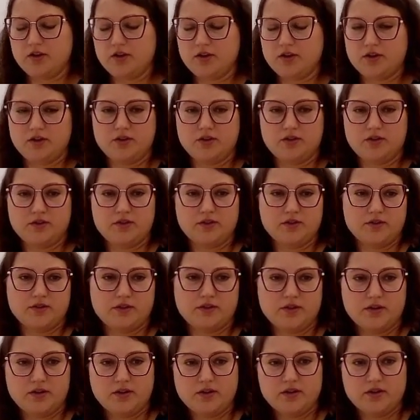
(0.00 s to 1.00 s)

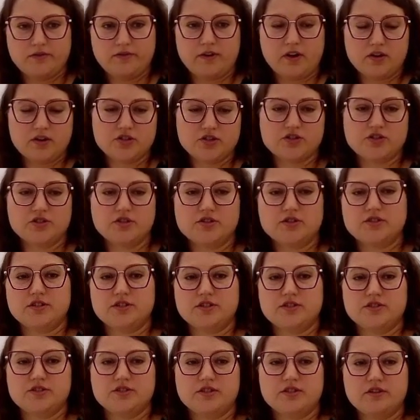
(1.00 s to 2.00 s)
the
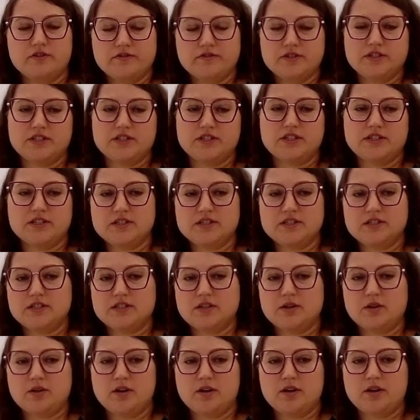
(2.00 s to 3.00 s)
functions and
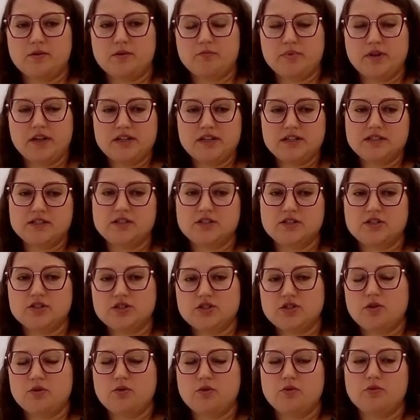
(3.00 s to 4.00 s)
services
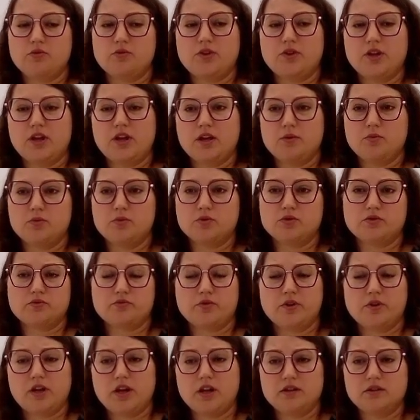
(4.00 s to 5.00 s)
places so they
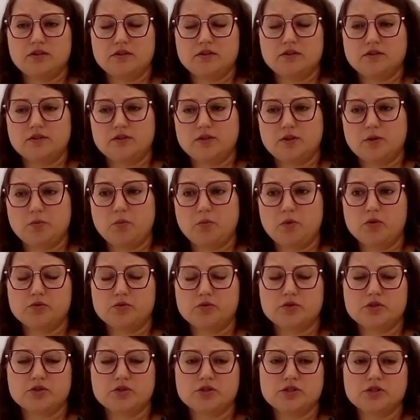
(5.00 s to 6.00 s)
would create the
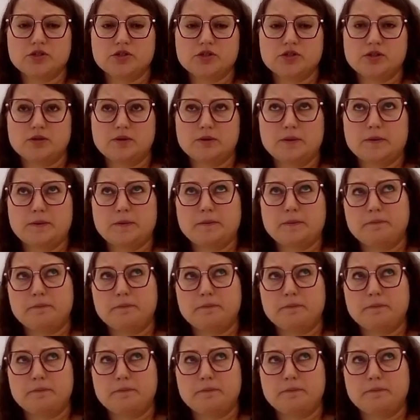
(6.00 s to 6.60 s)
most